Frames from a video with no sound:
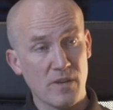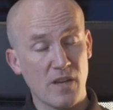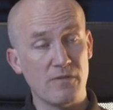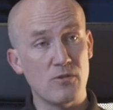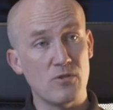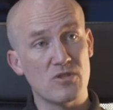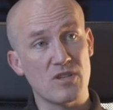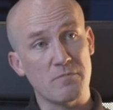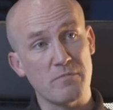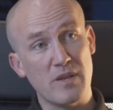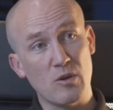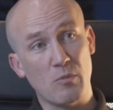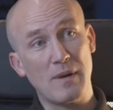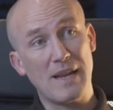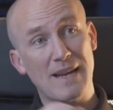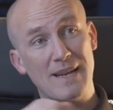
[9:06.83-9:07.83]
If you submit
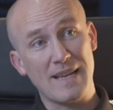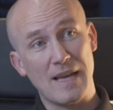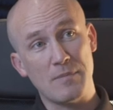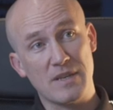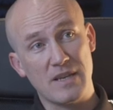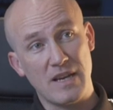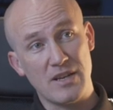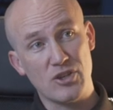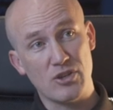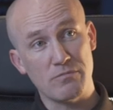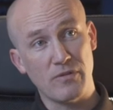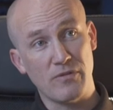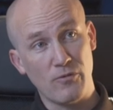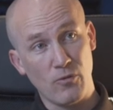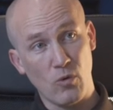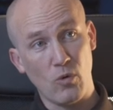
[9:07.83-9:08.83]
your planning application
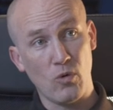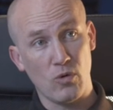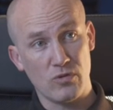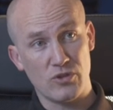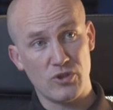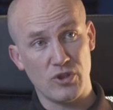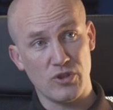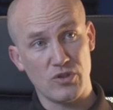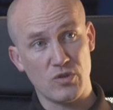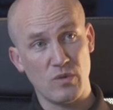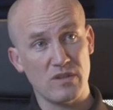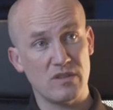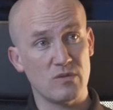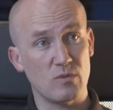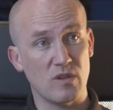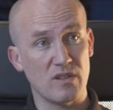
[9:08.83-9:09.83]
before June
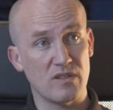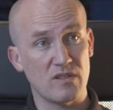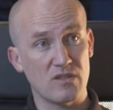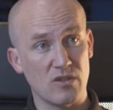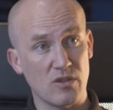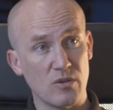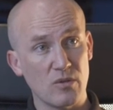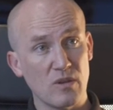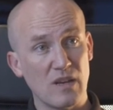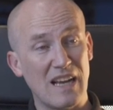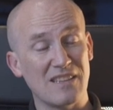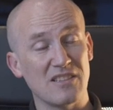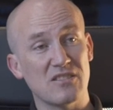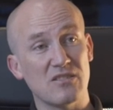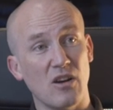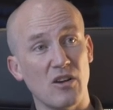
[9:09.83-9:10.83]
2022
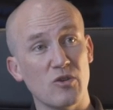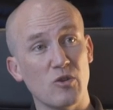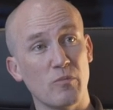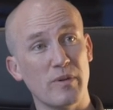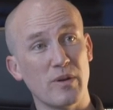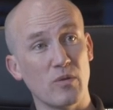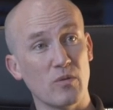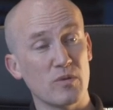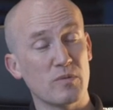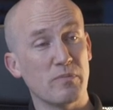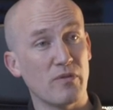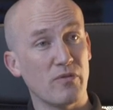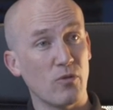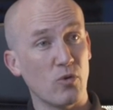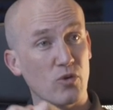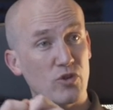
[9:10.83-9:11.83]
and start your build
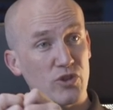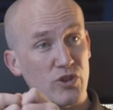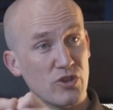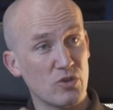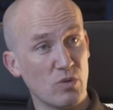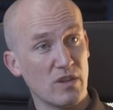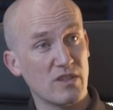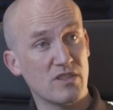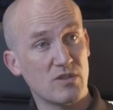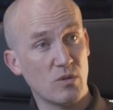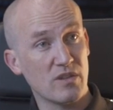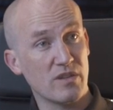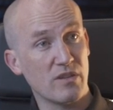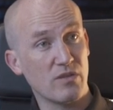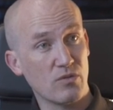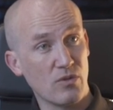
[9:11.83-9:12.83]
before June
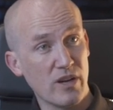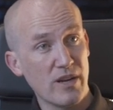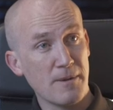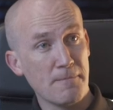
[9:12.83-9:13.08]
2023,